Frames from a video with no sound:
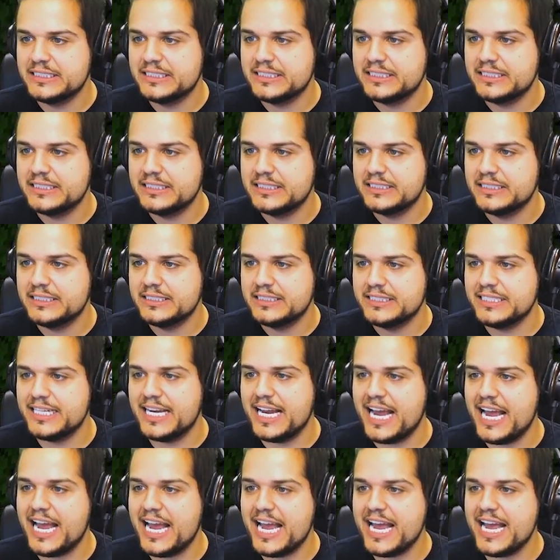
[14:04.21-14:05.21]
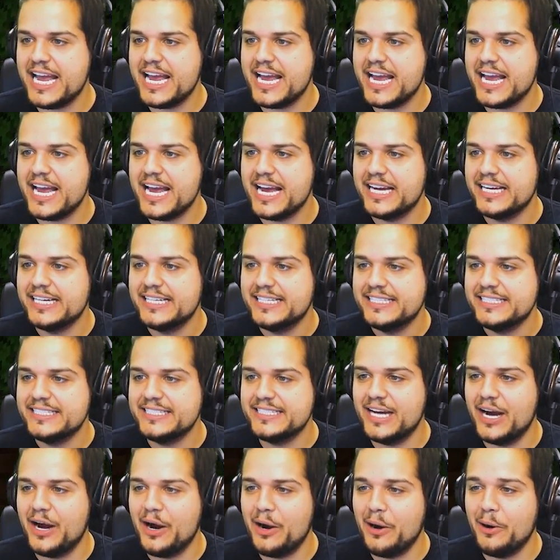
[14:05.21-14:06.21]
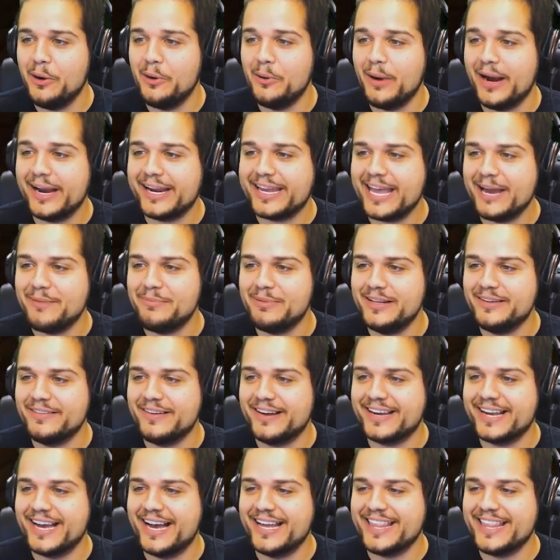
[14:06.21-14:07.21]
Yeah! Yo, I can't believe I got that was